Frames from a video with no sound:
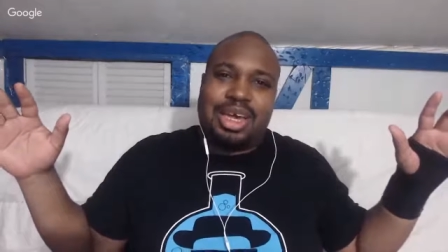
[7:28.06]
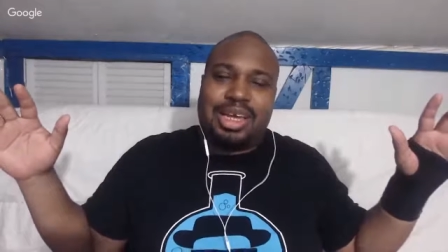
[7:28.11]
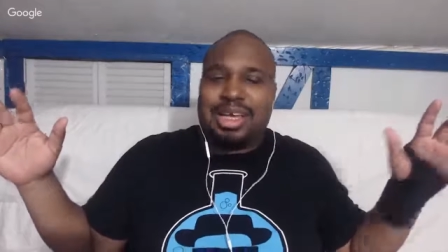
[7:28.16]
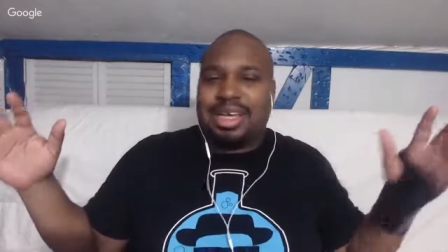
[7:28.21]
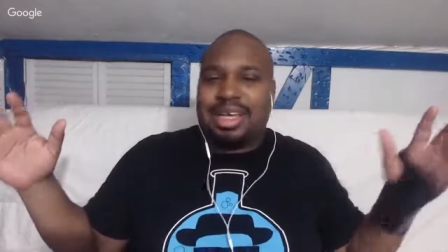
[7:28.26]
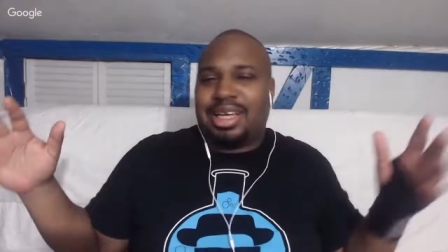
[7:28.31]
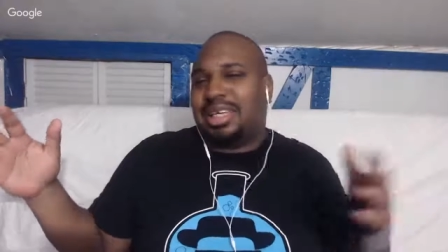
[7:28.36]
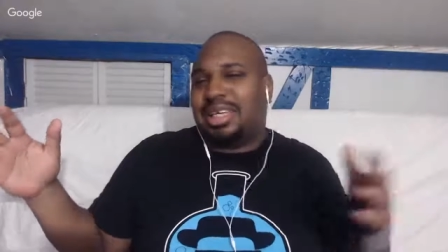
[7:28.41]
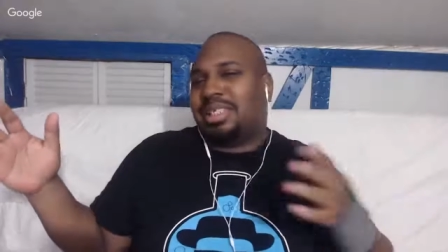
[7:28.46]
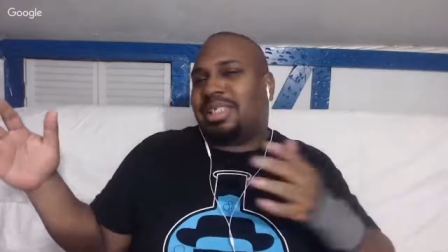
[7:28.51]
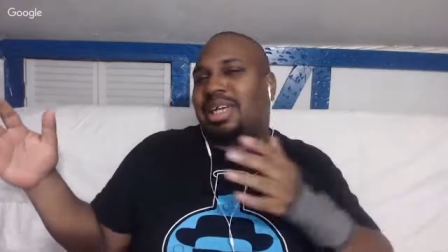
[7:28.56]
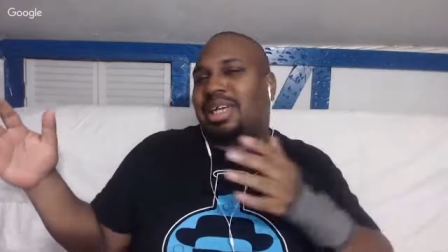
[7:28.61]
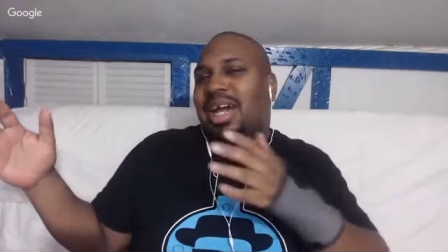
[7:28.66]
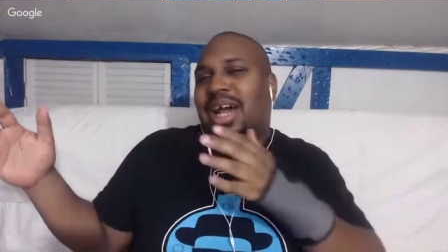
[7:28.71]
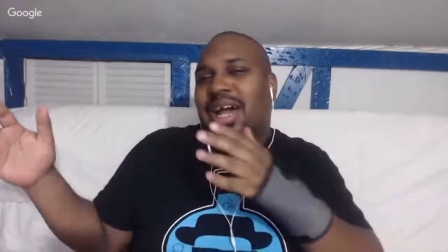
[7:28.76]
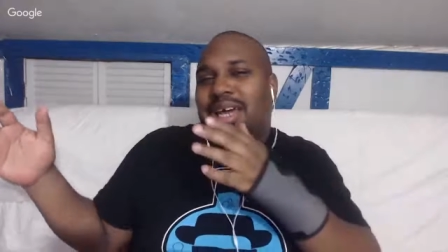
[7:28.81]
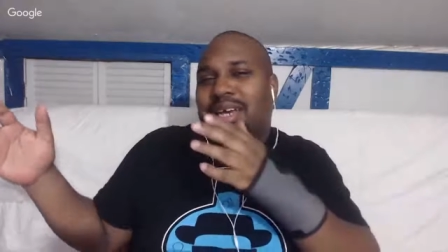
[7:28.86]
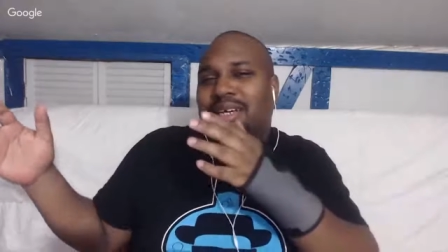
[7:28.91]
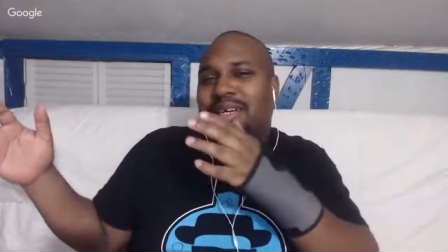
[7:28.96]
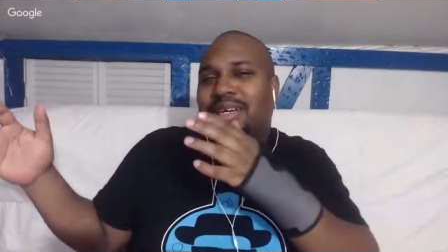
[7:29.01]
He's
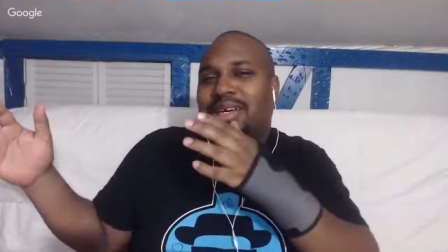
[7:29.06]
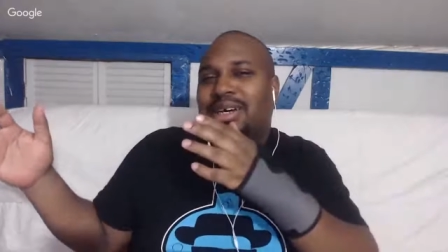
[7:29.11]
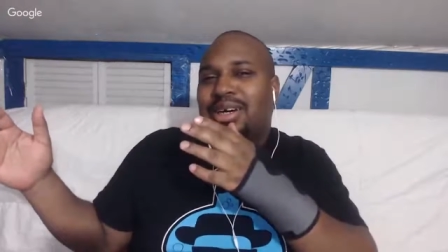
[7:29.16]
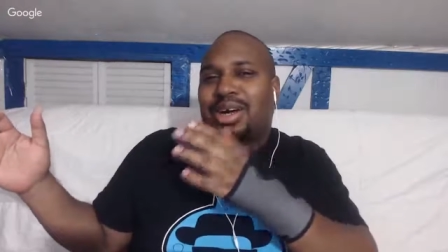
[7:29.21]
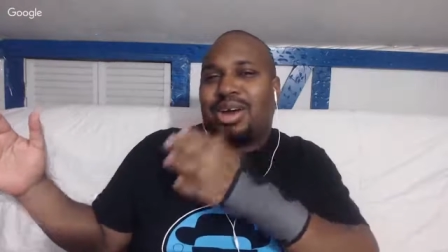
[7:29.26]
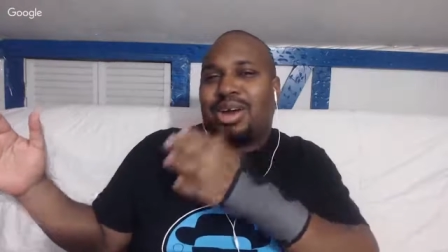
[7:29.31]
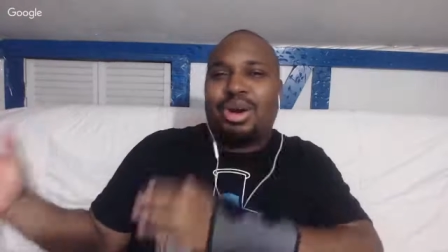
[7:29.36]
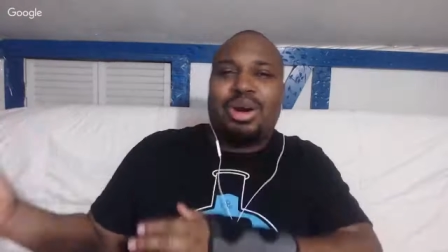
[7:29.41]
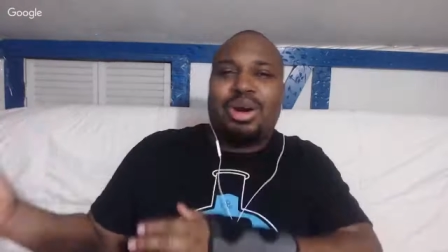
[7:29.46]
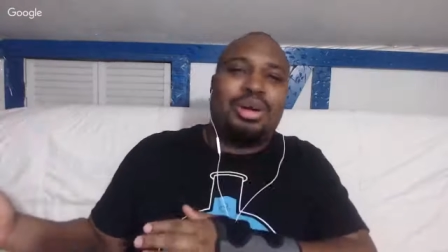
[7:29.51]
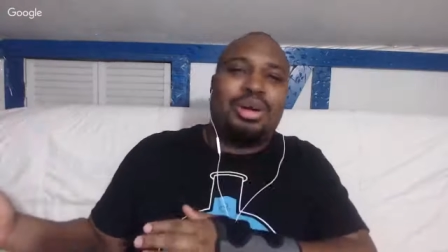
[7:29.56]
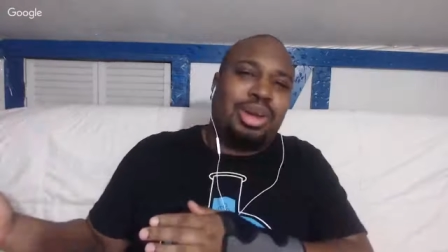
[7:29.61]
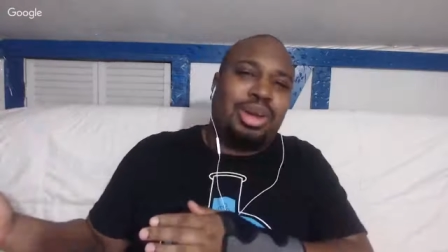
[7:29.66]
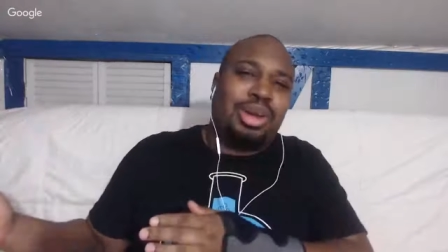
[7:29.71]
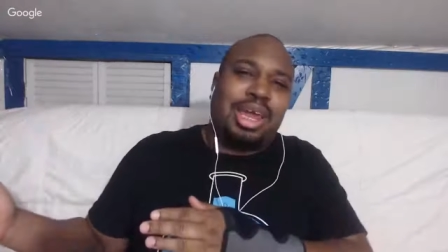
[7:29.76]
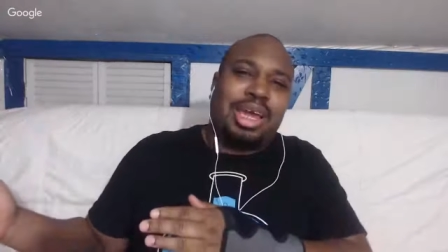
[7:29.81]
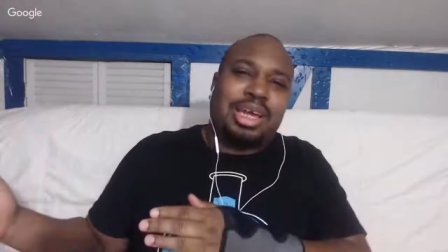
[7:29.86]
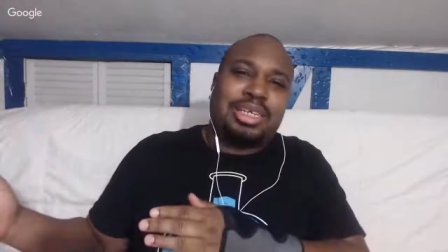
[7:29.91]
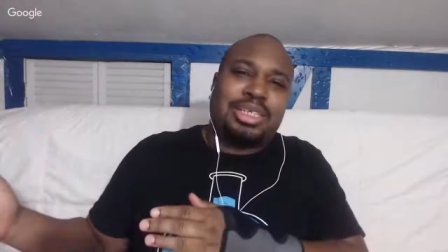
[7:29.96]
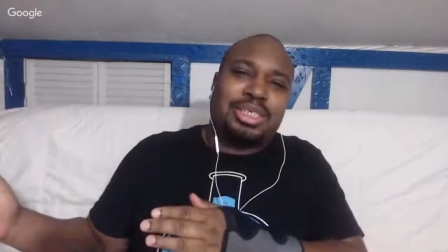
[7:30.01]
got a guard
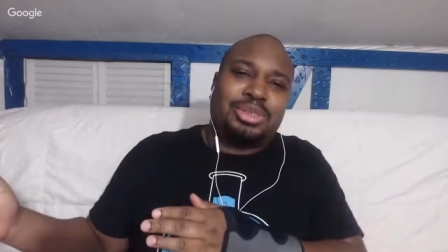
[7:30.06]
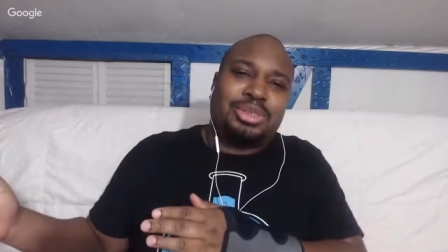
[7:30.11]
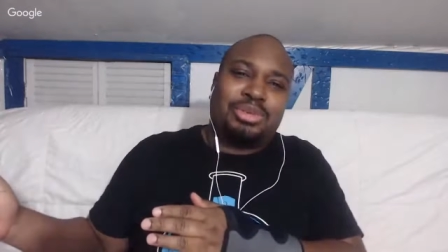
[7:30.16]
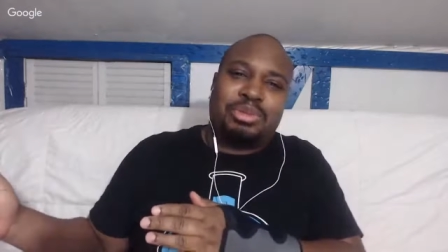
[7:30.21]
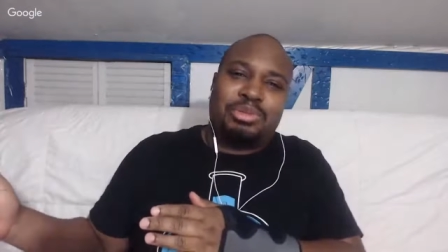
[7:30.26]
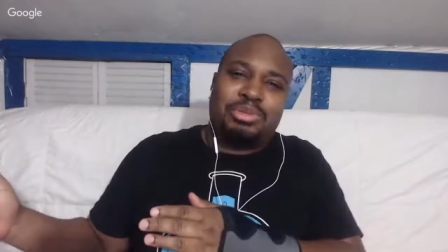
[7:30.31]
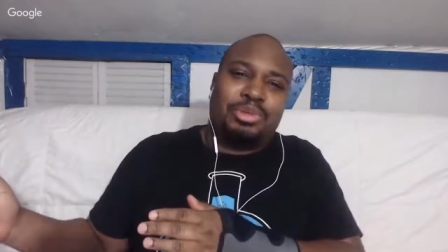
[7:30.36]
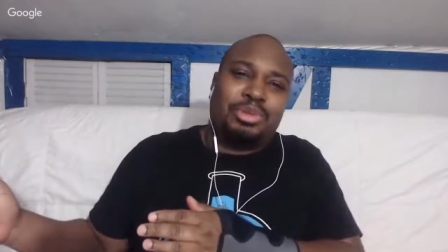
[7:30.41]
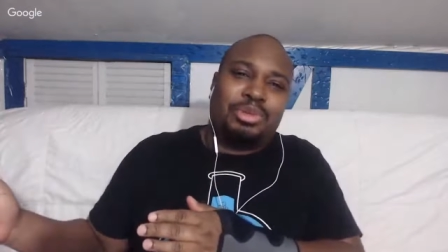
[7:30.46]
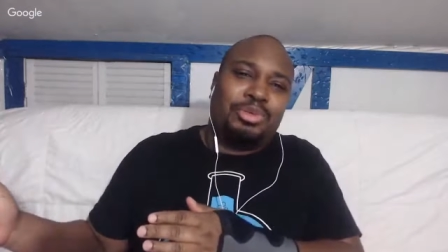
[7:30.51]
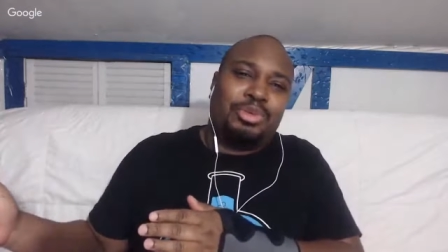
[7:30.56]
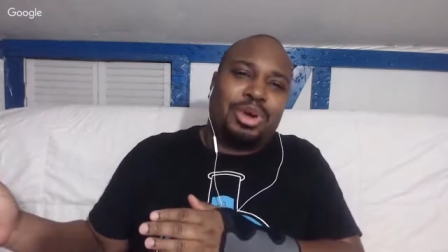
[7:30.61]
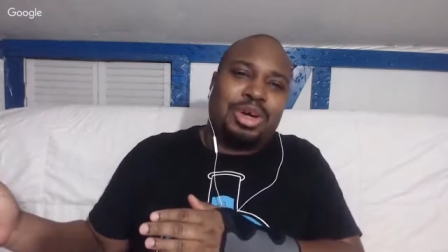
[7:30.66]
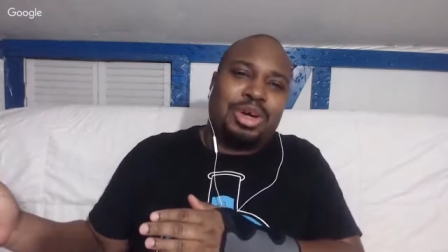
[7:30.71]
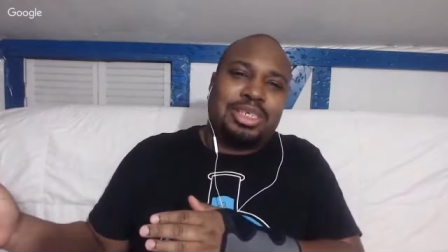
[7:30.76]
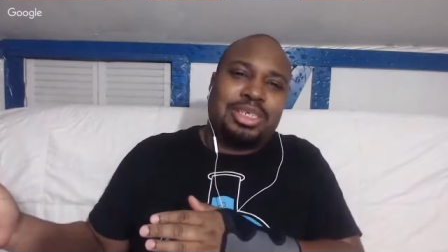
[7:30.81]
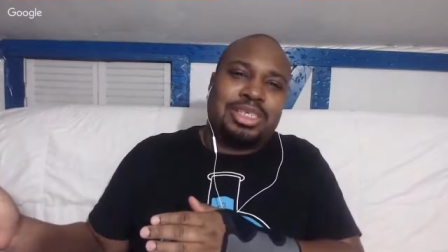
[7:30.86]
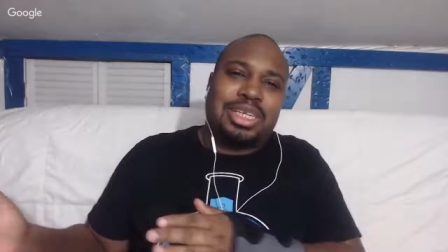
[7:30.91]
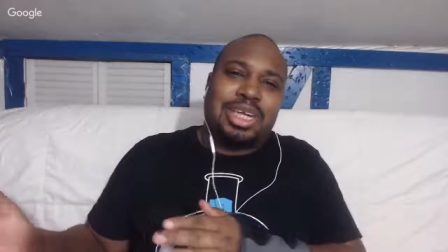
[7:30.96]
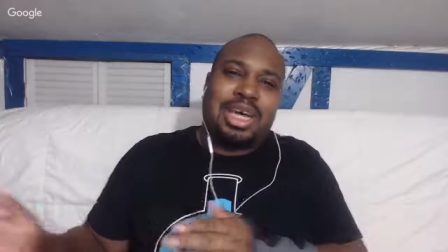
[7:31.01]
next to him on
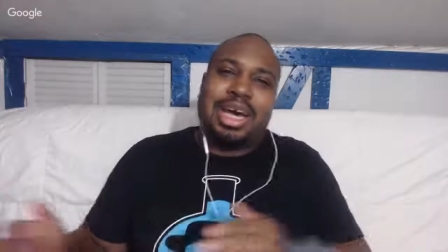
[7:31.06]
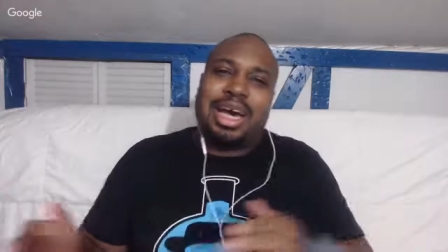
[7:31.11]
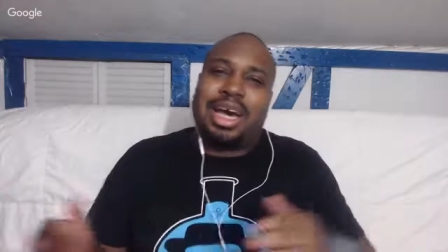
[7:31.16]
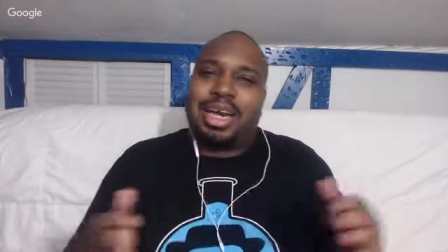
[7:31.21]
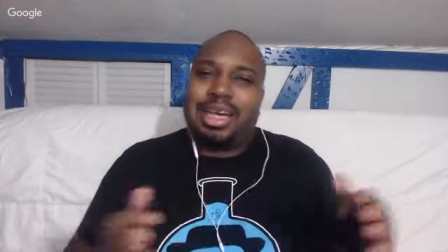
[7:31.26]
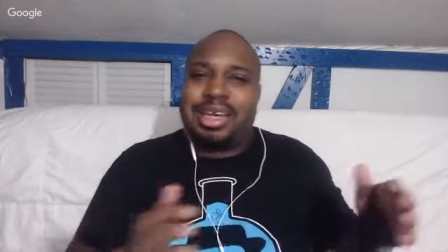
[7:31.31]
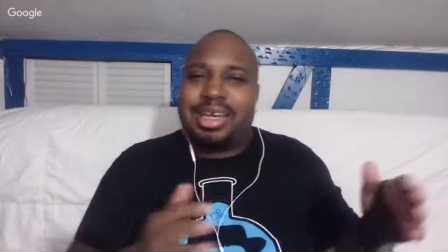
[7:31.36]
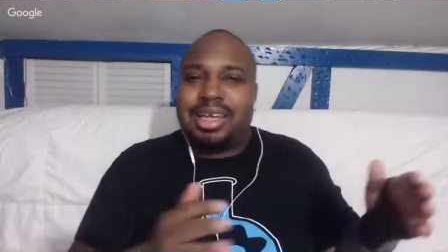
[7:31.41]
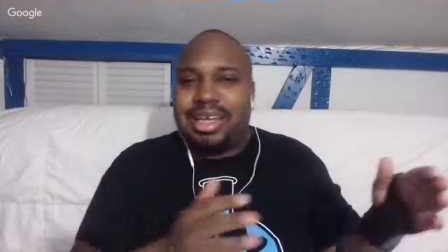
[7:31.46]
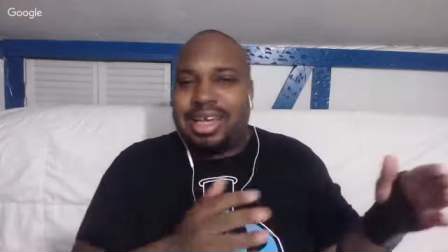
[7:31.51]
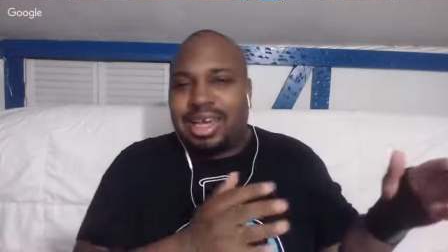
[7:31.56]
one side,